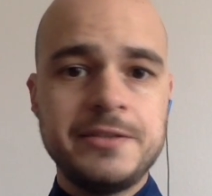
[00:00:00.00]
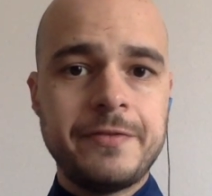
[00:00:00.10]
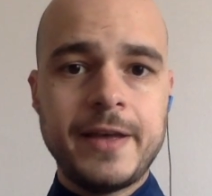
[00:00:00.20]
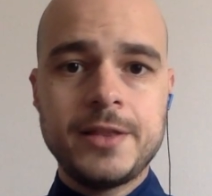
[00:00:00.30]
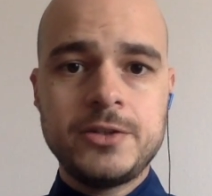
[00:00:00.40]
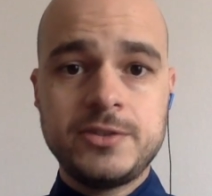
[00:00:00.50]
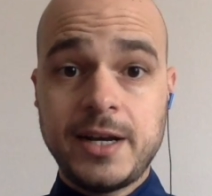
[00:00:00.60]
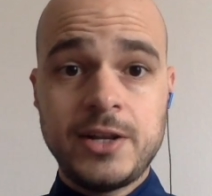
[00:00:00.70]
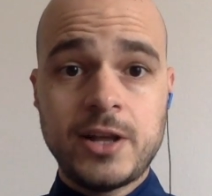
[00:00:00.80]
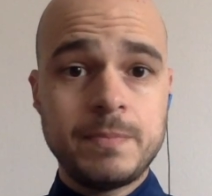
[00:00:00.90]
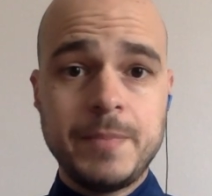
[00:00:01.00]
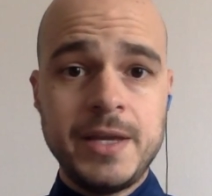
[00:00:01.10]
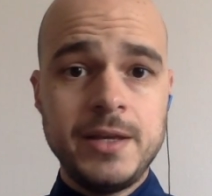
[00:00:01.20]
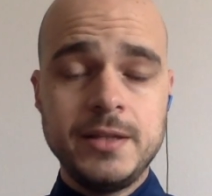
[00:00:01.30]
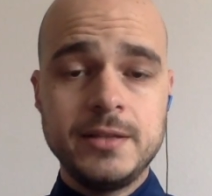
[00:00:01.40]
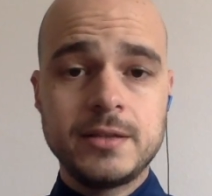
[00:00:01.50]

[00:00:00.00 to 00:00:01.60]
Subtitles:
defenders that are not being